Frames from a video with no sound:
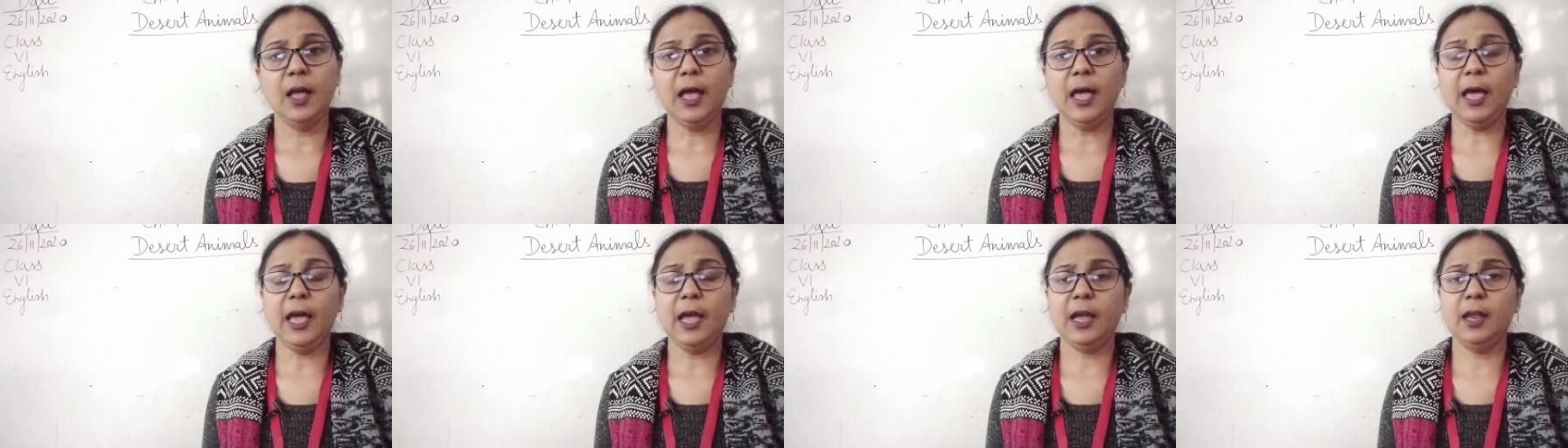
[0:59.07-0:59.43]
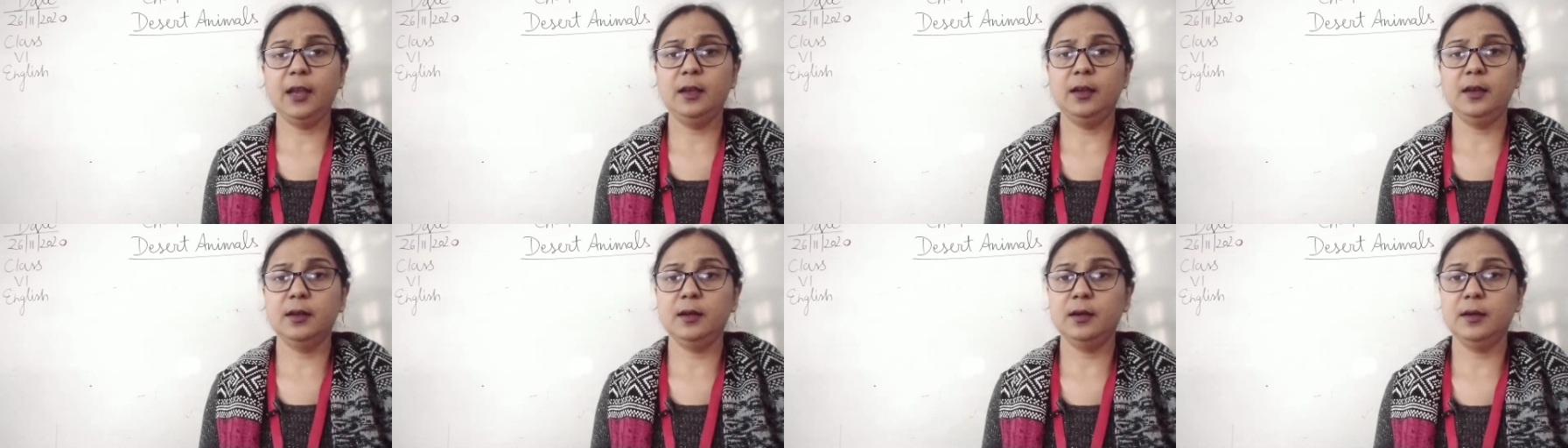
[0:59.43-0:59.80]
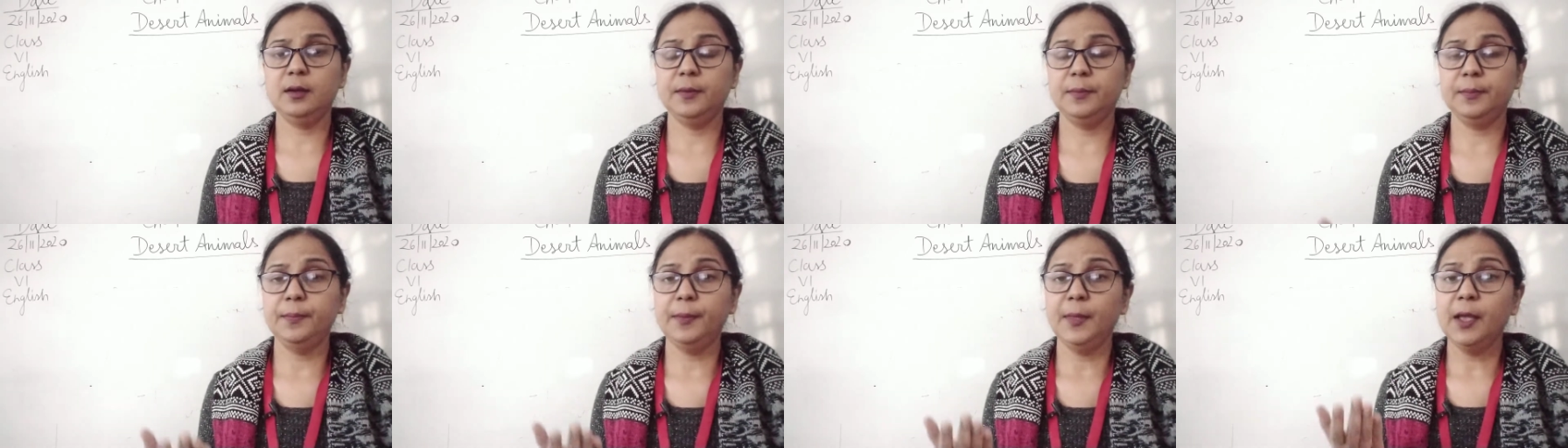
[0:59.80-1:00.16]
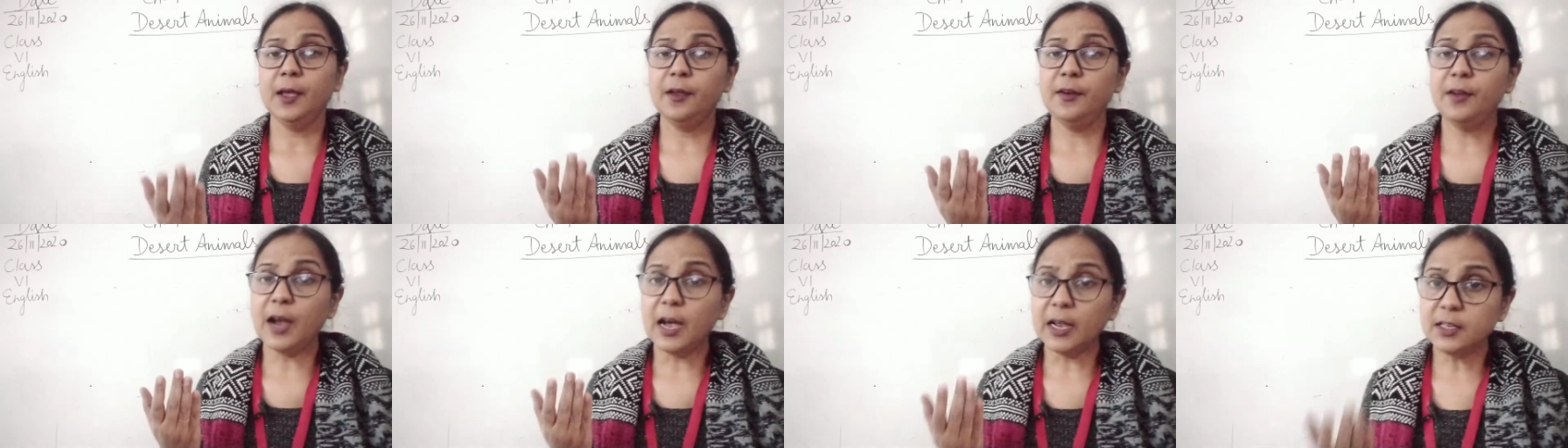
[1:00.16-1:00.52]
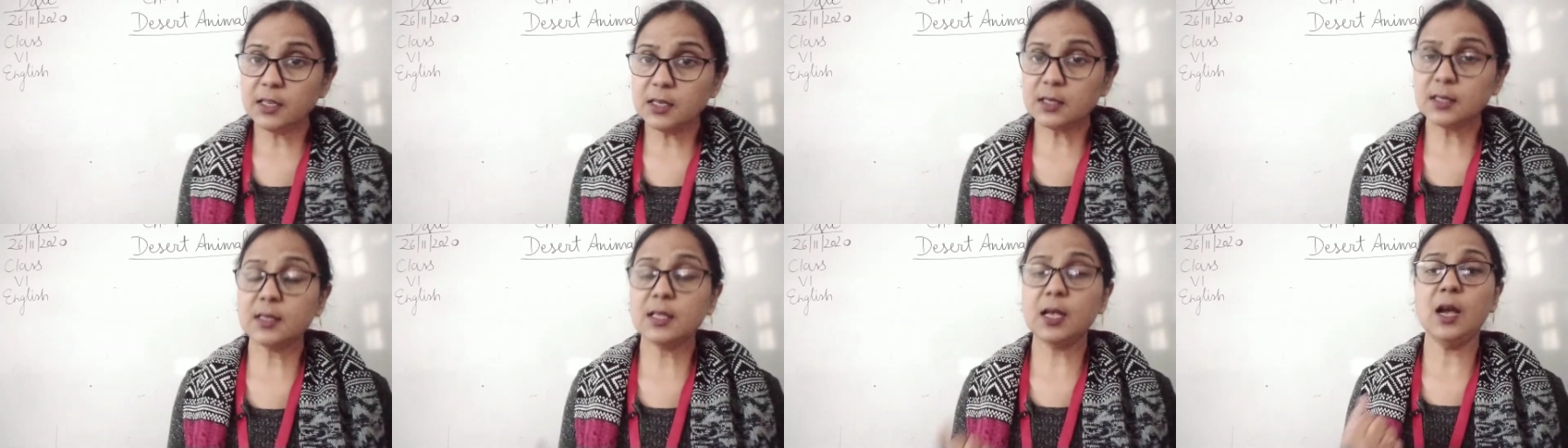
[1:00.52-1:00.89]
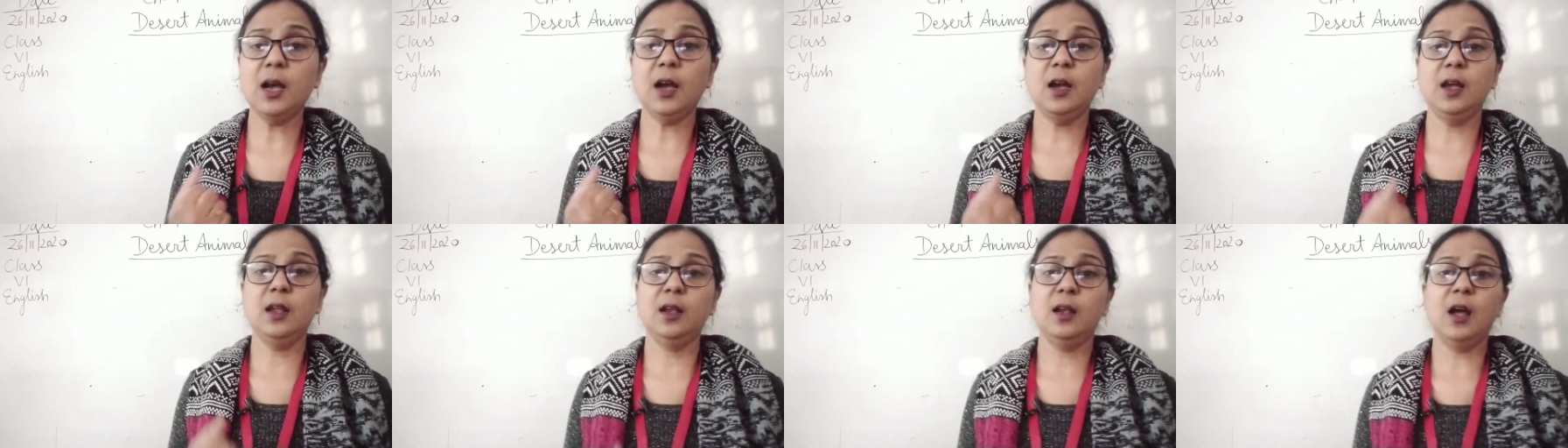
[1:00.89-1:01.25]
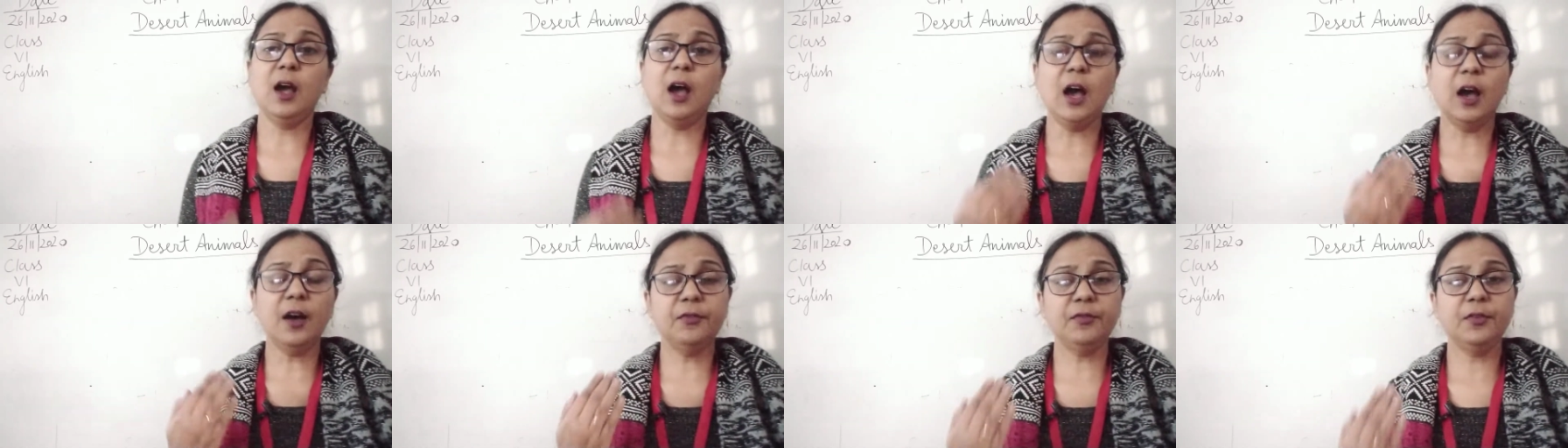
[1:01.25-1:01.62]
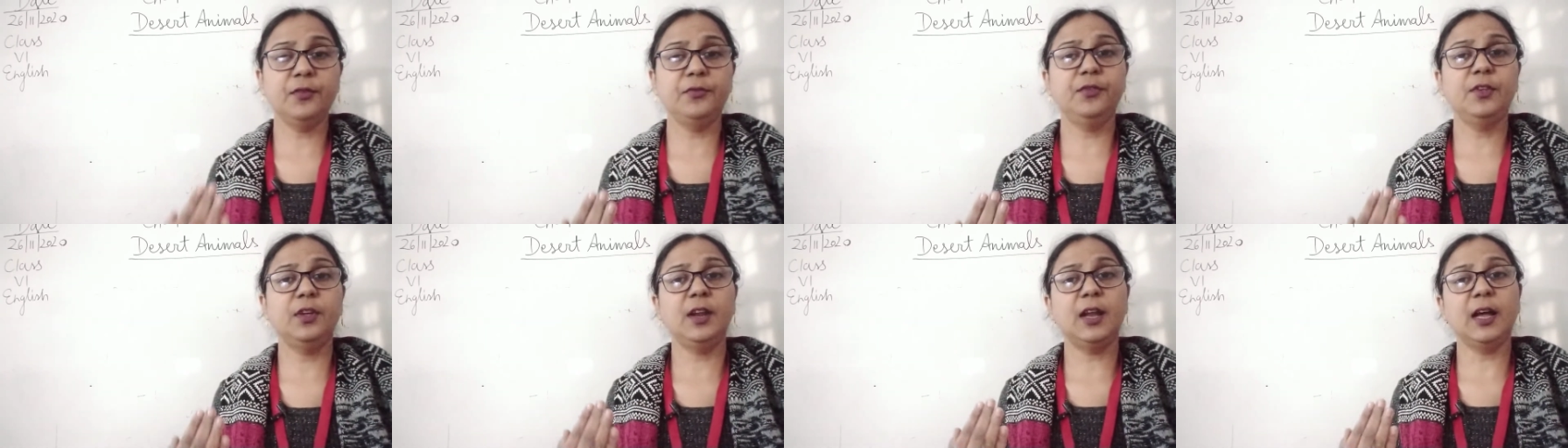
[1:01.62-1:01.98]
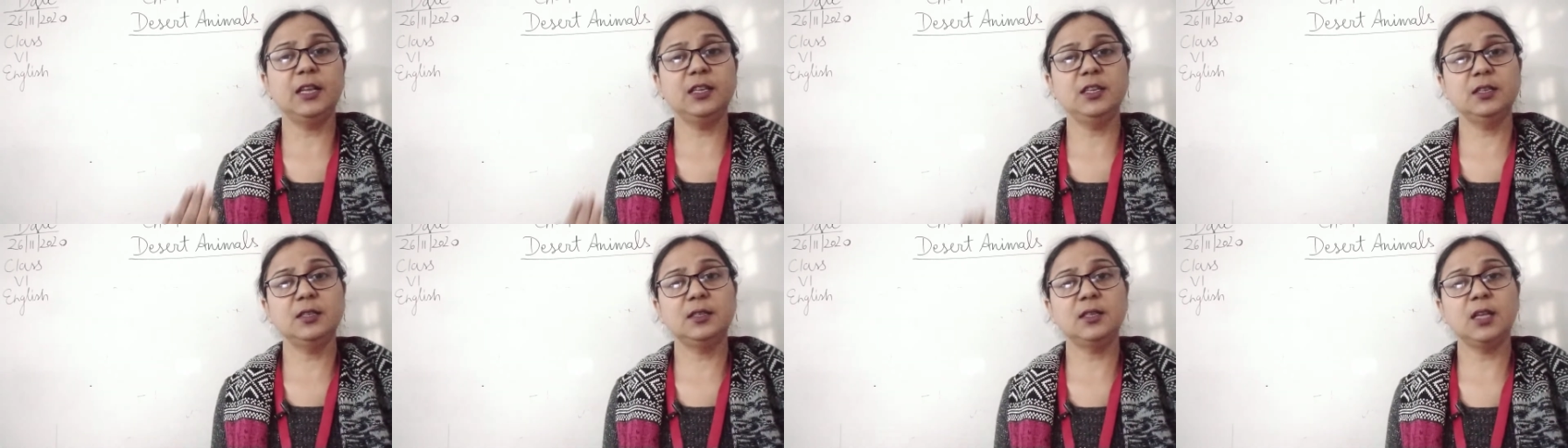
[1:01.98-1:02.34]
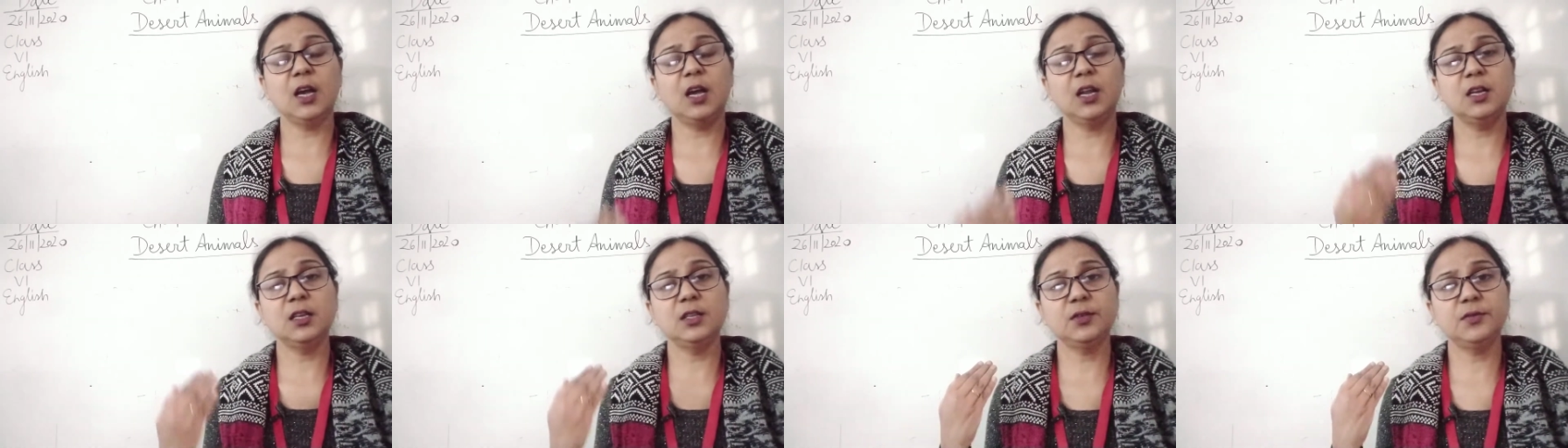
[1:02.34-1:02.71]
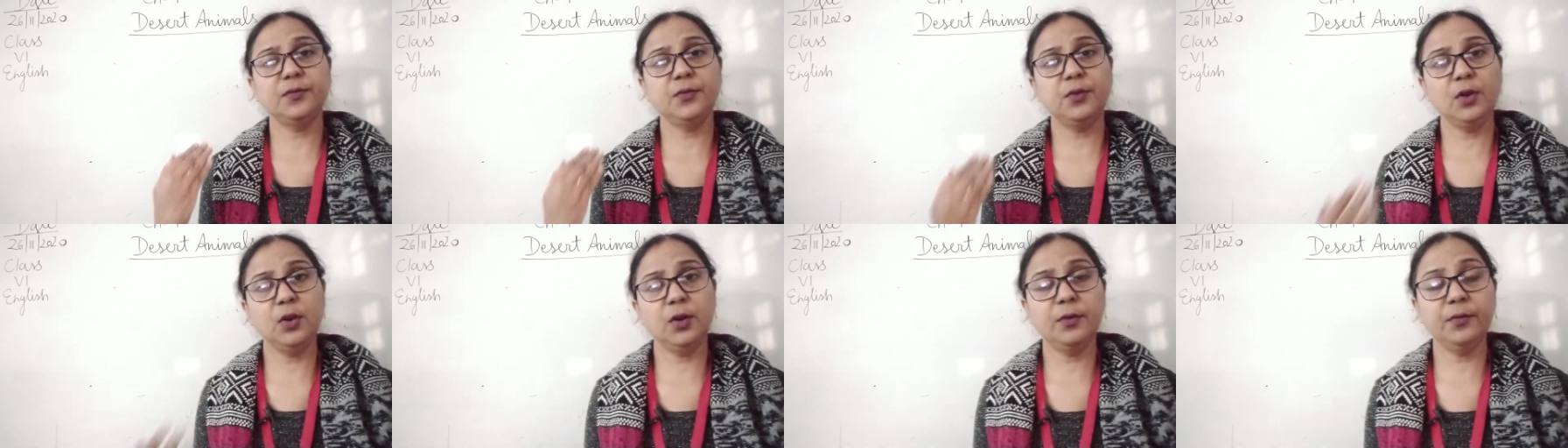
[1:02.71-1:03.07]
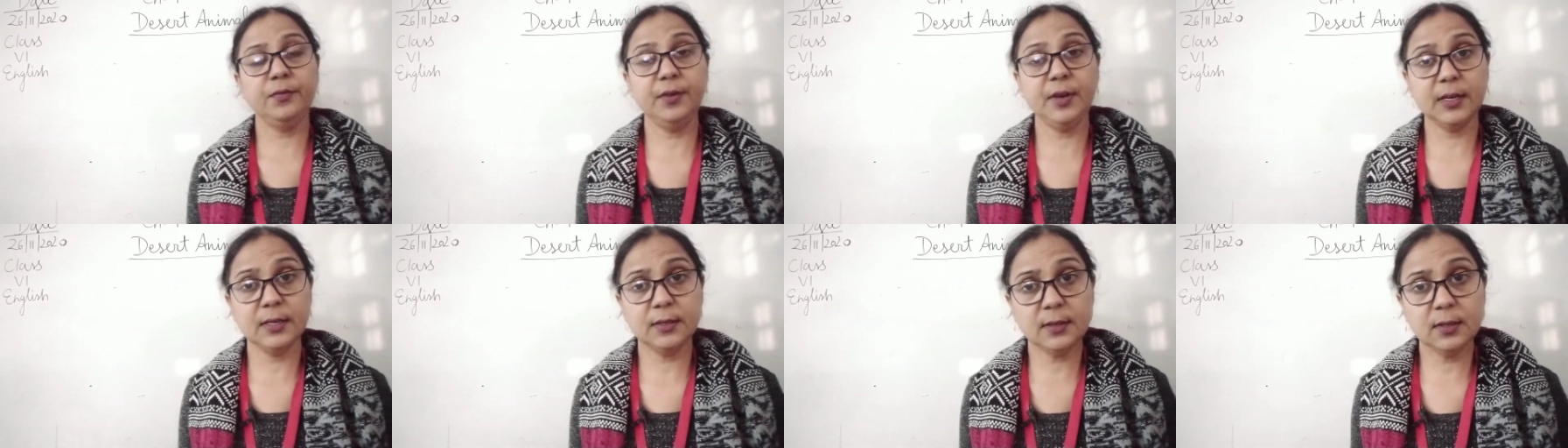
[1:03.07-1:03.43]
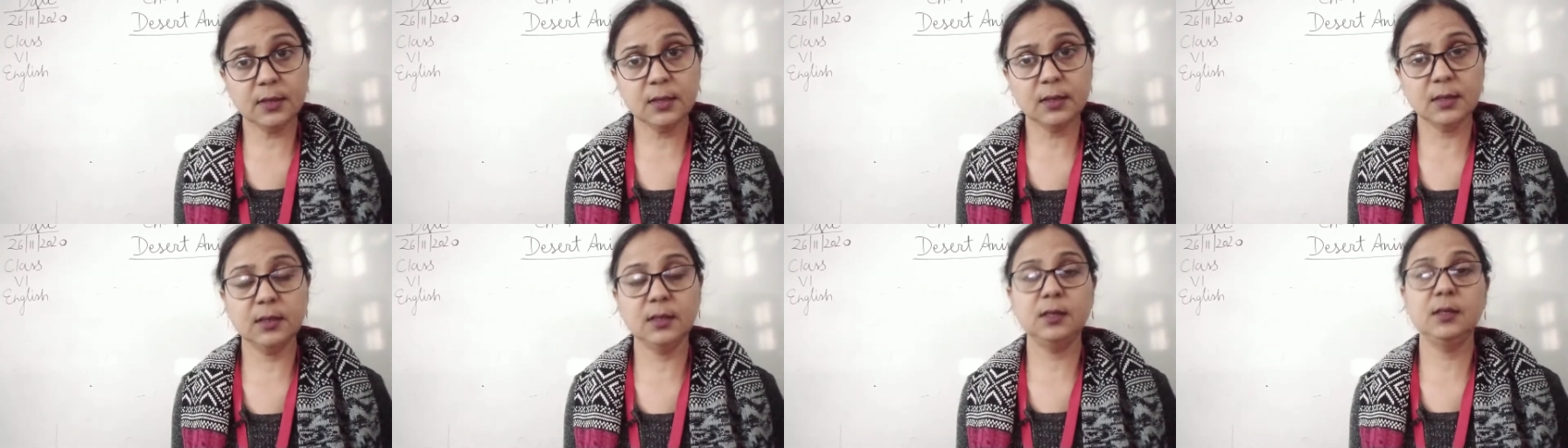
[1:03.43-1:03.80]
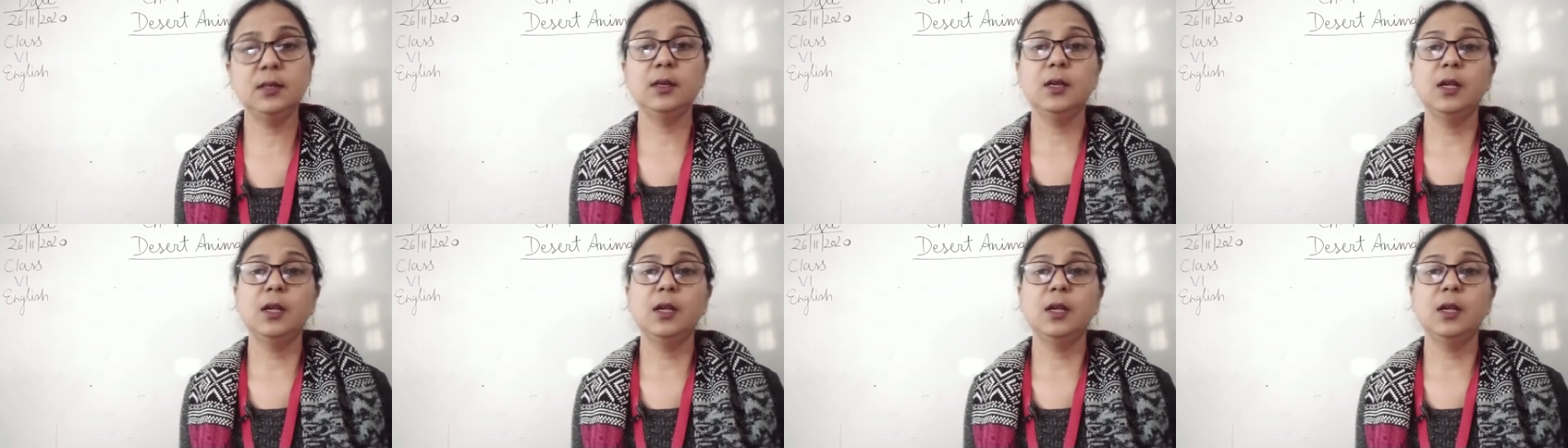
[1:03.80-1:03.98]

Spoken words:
and Rajasthan, half of the Rajasthan is full of desert.